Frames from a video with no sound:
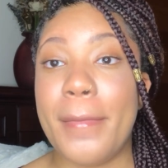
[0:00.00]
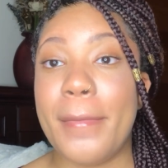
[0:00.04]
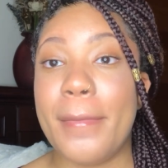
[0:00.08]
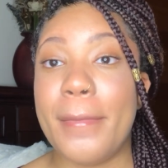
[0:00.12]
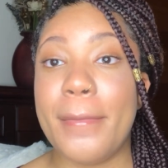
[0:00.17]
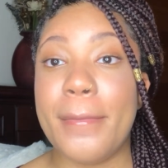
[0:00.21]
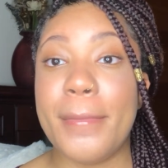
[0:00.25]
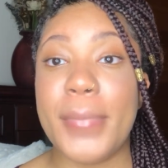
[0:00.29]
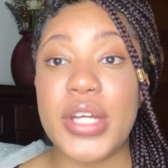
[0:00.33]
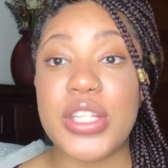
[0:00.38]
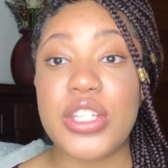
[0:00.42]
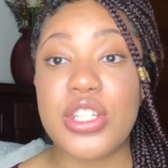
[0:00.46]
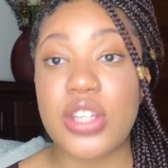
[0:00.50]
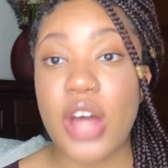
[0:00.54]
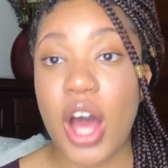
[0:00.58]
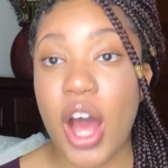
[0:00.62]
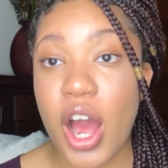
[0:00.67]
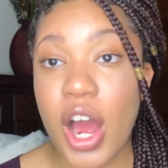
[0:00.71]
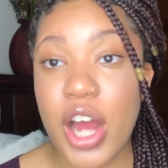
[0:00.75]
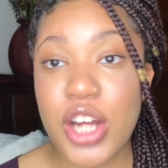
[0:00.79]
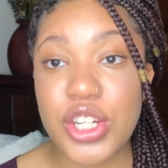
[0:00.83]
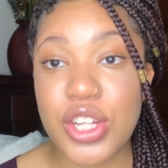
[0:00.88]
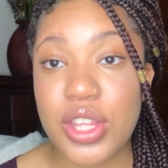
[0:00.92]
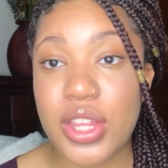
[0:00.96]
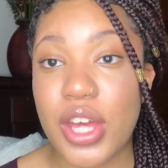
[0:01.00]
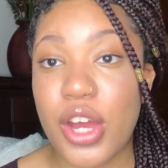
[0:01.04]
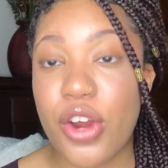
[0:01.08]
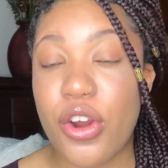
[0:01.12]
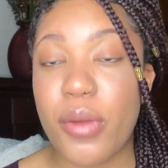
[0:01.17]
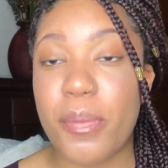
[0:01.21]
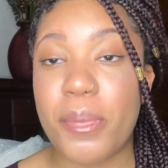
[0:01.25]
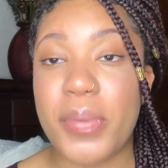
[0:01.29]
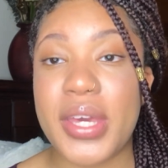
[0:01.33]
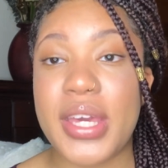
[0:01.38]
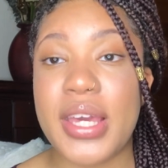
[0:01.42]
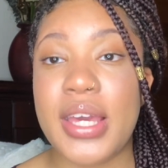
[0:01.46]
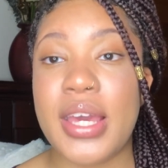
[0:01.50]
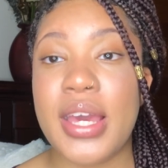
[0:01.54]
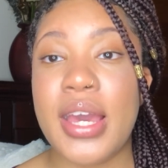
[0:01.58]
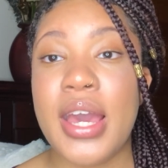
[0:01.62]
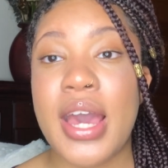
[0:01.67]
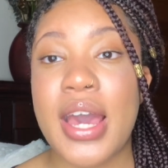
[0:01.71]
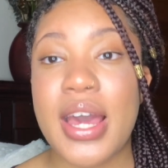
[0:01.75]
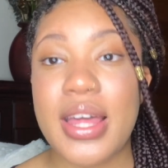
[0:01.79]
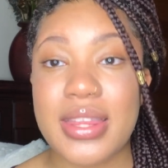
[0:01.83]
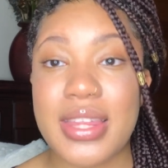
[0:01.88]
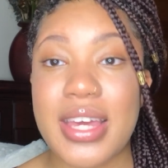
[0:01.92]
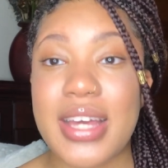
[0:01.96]
massage therapy,
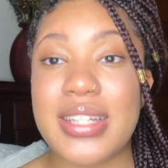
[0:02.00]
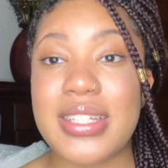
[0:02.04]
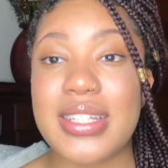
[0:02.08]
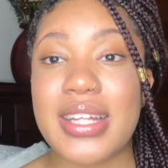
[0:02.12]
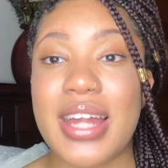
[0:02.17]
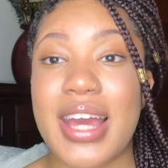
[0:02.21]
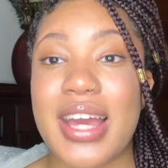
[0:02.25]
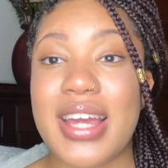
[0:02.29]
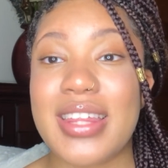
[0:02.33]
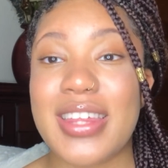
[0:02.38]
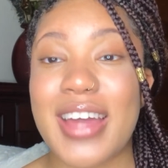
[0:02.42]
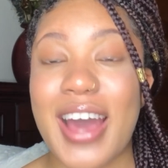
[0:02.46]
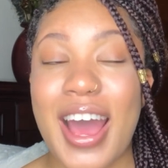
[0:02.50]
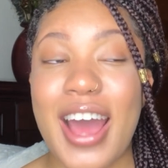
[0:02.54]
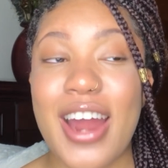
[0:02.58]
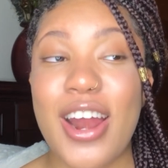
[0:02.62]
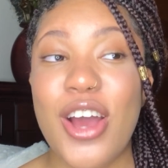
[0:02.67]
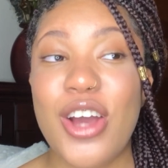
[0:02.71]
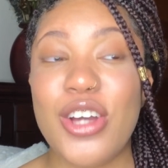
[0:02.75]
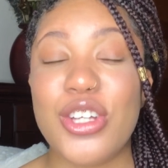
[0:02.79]
things like that.